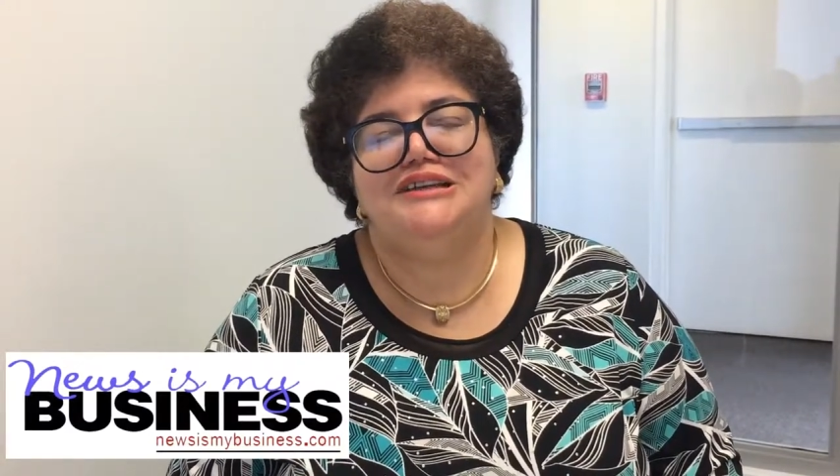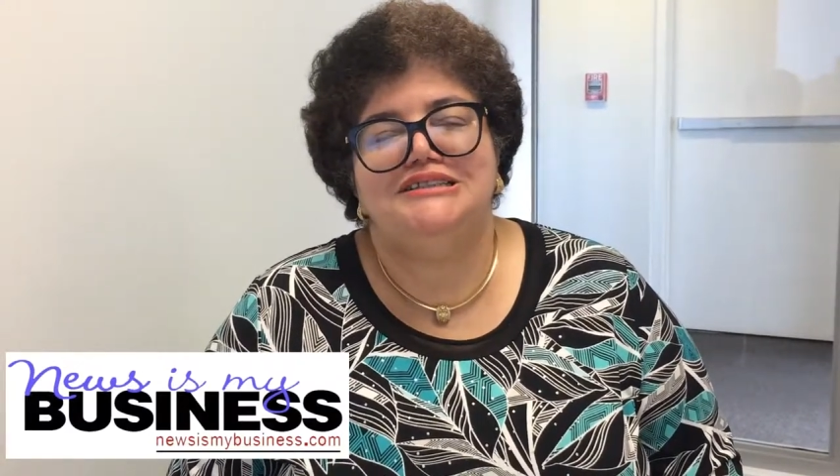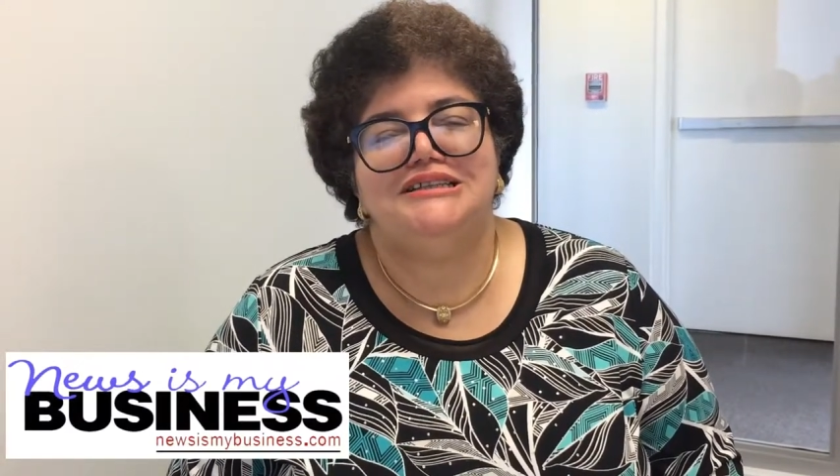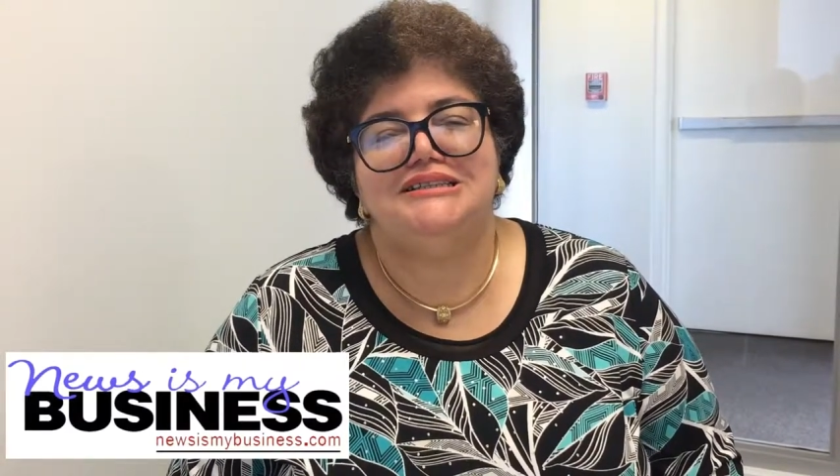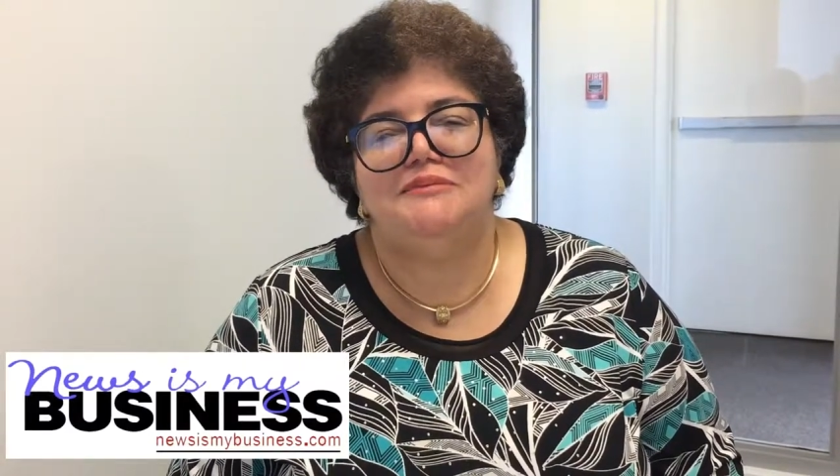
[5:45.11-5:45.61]

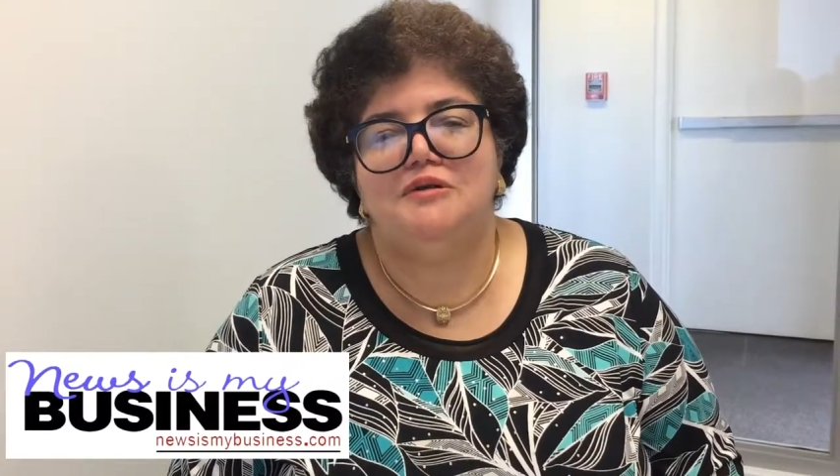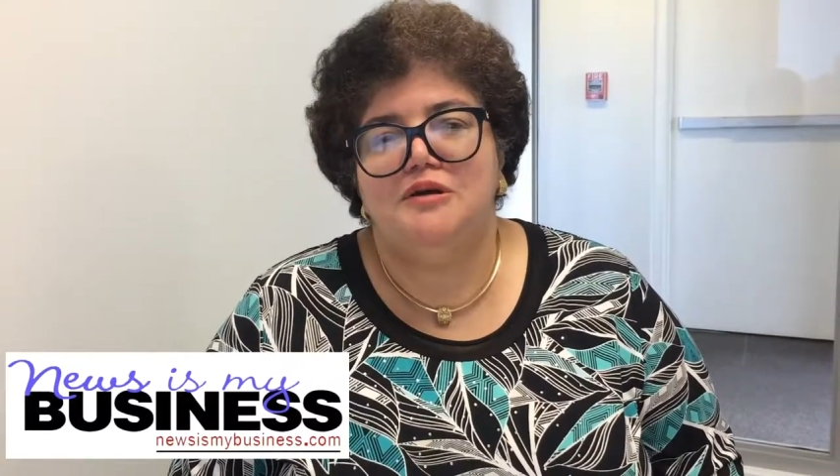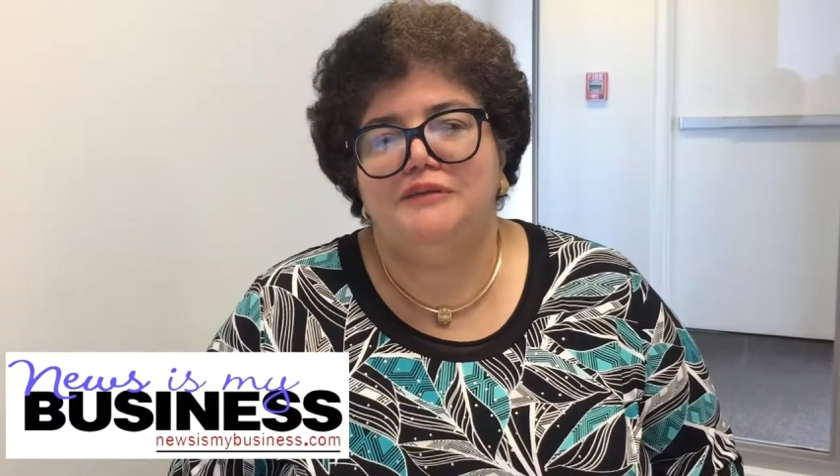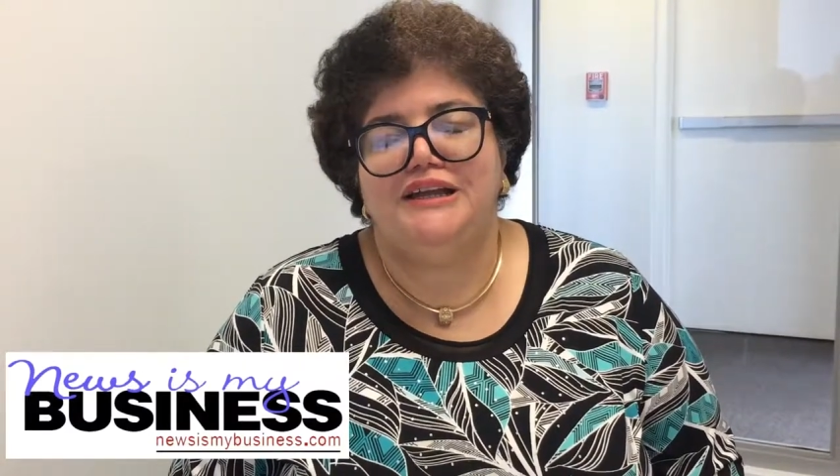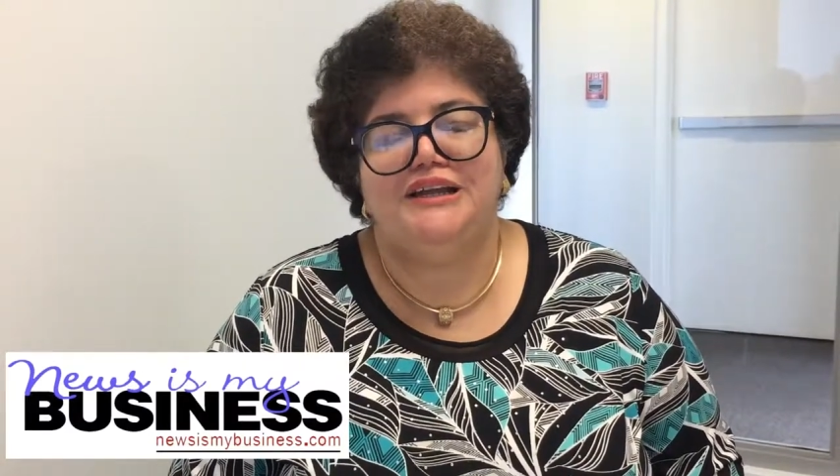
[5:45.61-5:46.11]
this is a
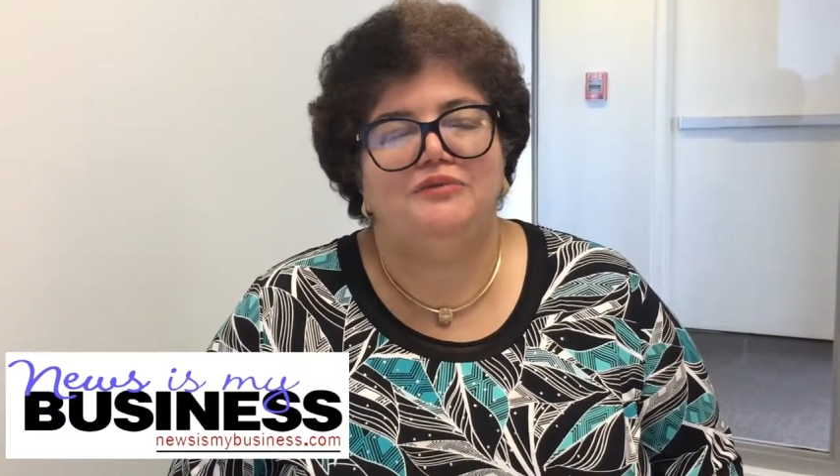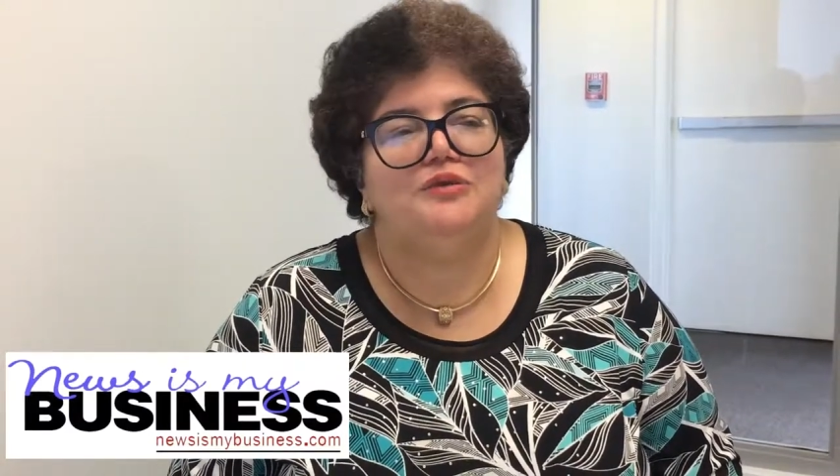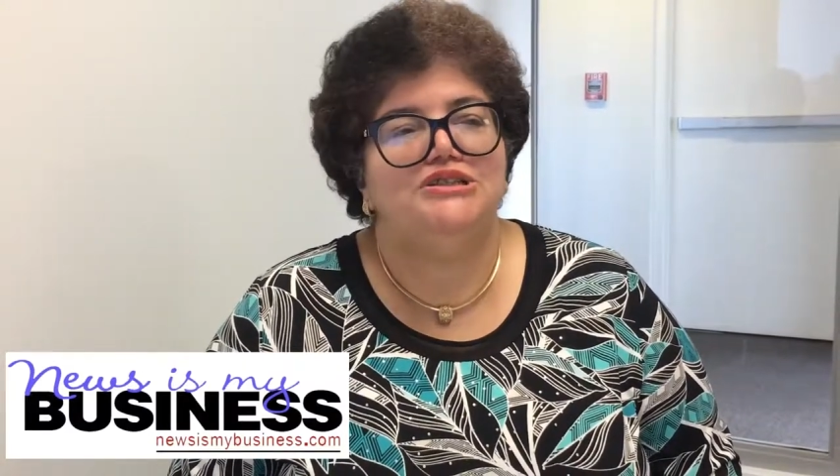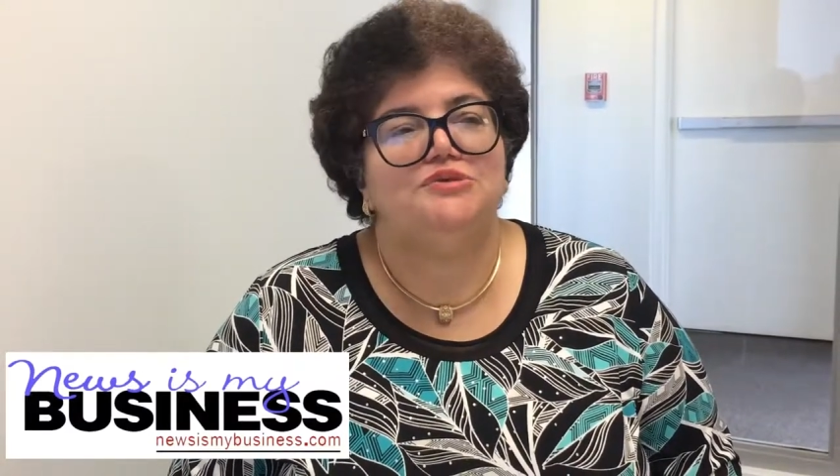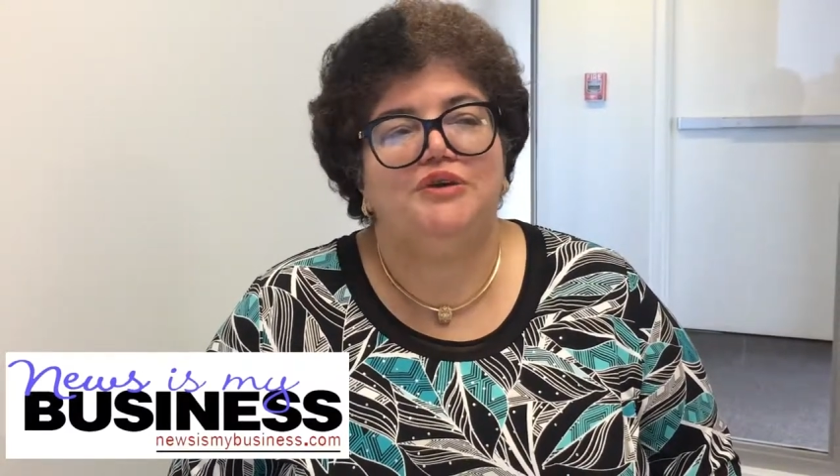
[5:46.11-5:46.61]
moment in
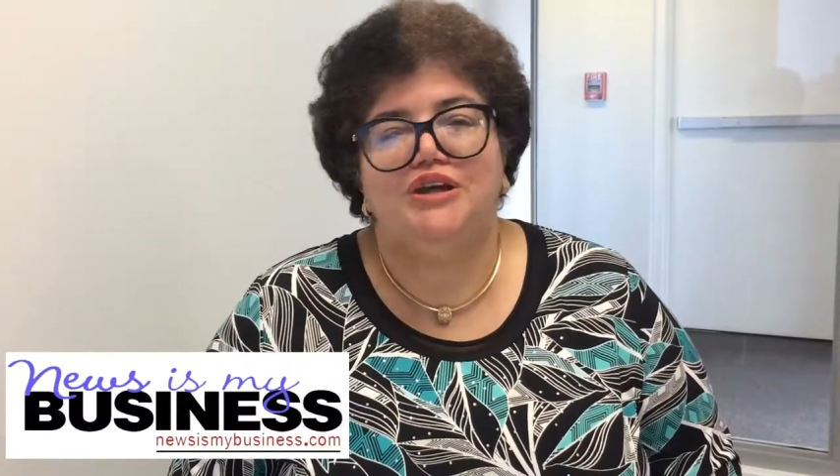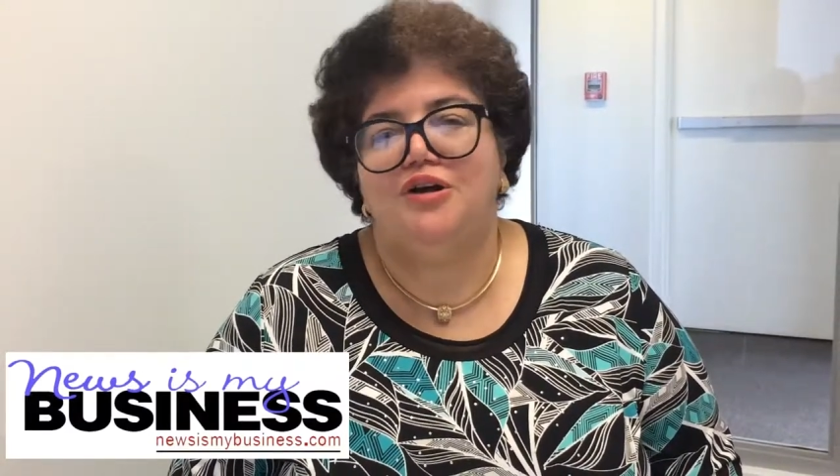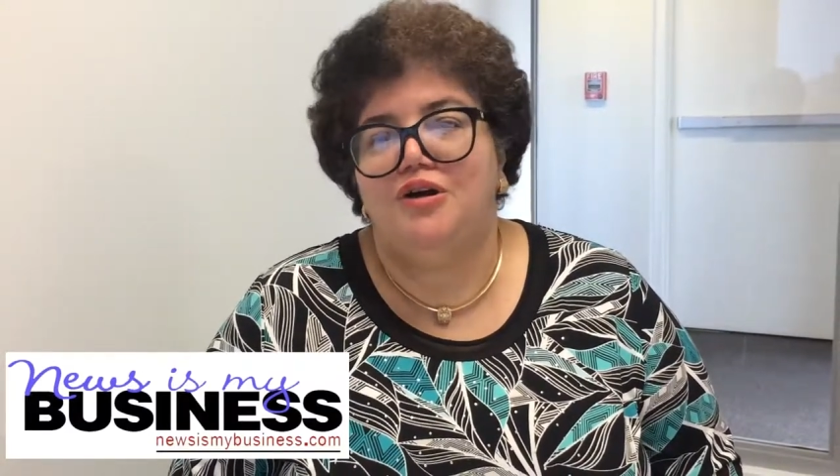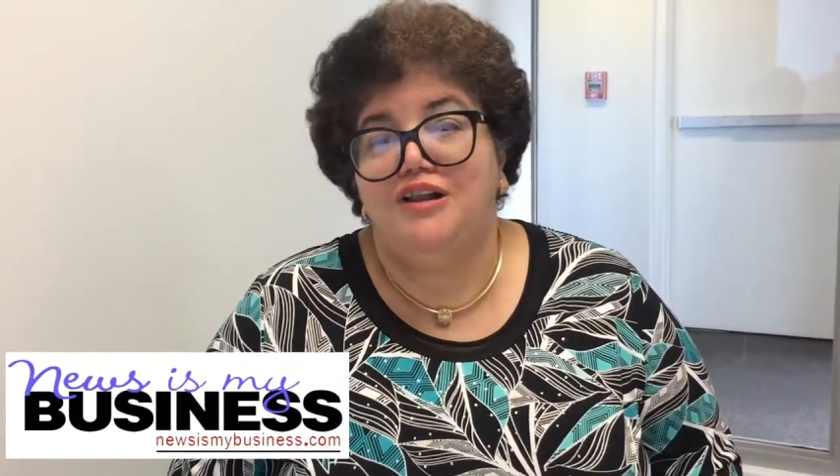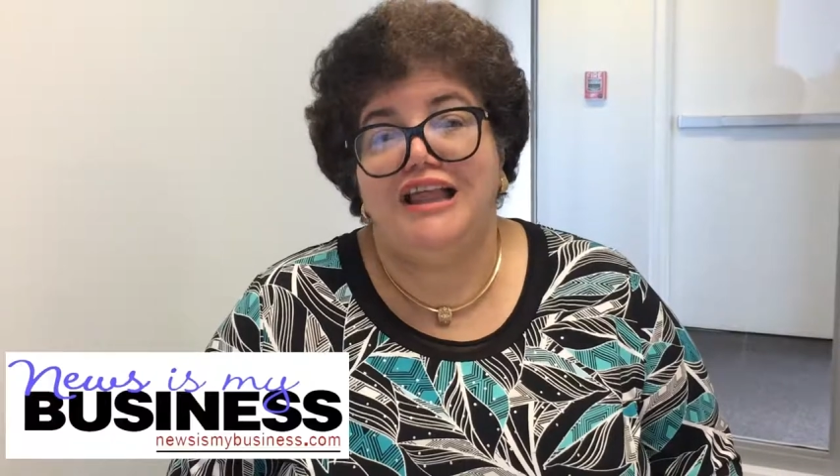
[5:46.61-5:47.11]
which we all